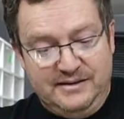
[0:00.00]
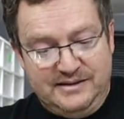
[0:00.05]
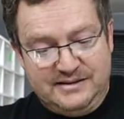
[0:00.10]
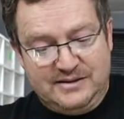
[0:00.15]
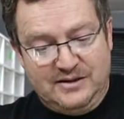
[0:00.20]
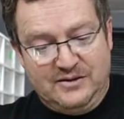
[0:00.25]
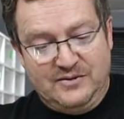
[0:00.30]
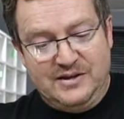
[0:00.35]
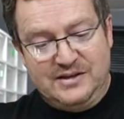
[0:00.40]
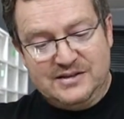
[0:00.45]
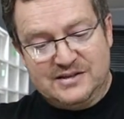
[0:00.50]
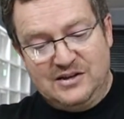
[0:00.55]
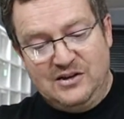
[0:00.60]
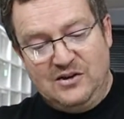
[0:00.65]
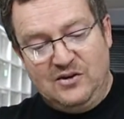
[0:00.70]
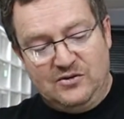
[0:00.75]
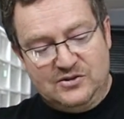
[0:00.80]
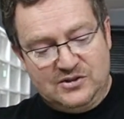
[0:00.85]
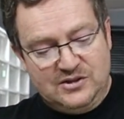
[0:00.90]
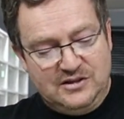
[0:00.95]
So there's
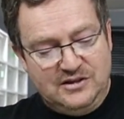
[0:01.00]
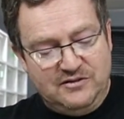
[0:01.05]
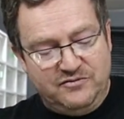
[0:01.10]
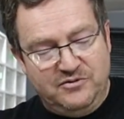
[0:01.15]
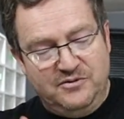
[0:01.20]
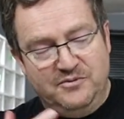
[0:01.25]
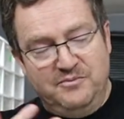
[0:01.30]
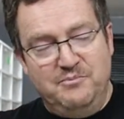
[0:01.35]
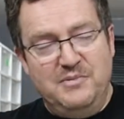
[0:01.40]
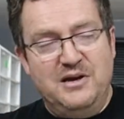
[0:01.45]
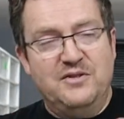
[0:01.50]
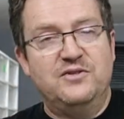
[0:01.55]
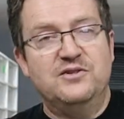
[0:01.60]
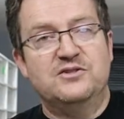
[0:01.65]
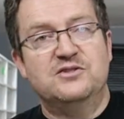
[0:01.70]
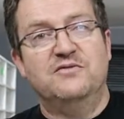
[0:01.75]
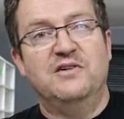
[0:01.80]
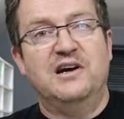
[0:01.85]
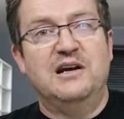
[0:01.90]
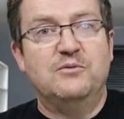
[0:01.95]
lots of different
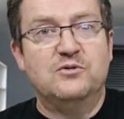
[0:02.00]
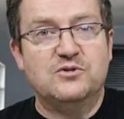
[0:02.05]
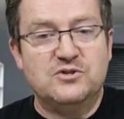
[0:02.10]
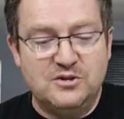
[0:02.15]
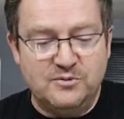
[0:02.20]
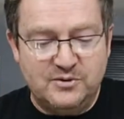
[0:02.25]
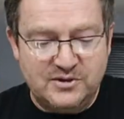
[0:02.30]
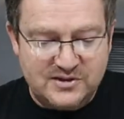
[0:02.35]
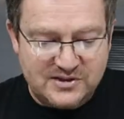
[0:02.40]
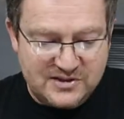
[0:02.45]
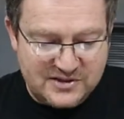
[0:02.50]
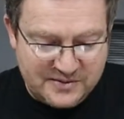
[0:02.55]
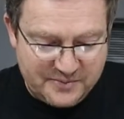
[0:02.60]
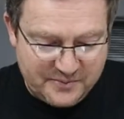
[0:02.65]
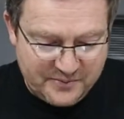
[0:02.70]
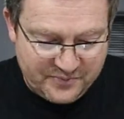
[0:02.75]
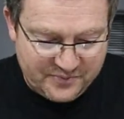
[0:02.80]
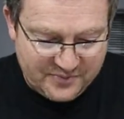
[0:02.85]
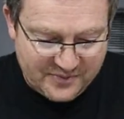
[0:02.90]
methods available to us.